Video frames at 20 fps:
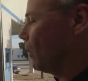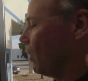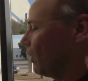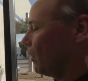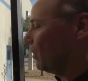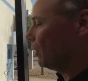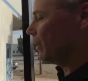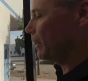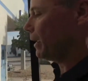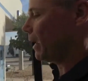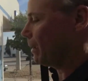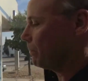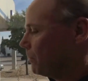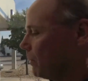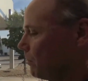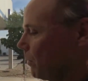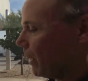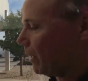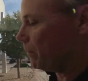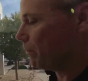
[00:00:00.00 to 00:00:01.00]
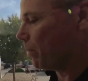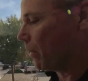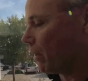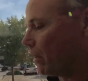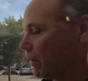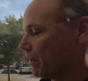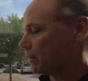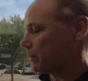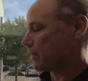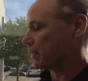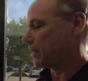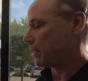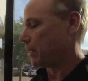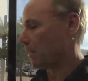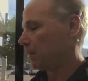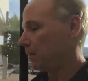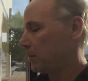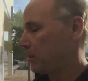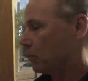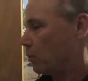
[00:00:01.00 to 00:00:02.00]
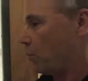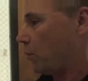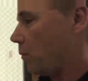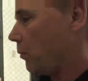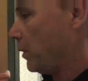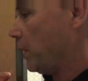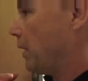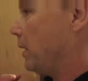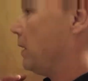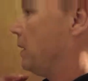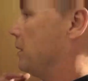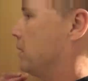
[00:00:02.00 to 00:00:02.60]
All the Optibike parts that we